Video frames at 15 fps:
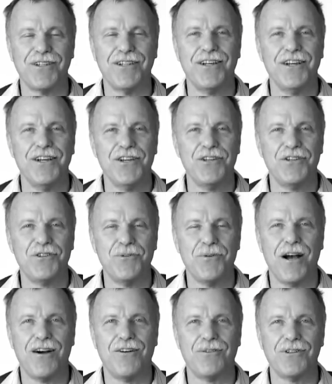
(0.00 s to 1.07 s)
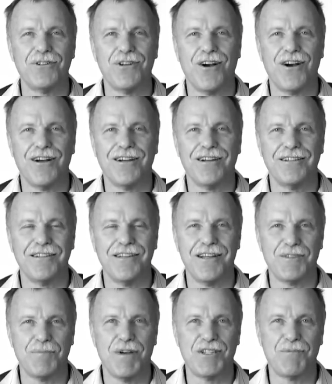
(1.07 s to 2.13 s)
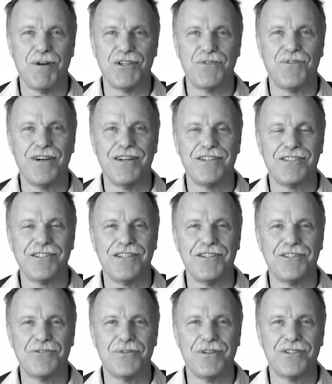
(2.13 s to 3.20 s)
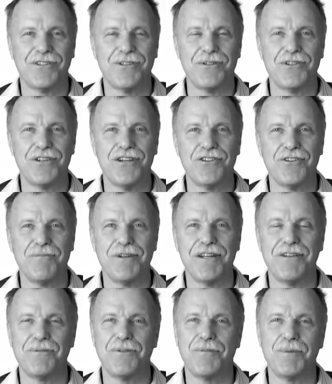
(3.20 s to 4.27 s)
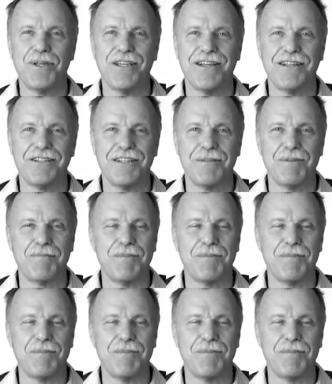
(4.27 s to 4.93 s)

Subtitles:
a two-hour talk, as much fun as an industry association meeting would be, it seemed a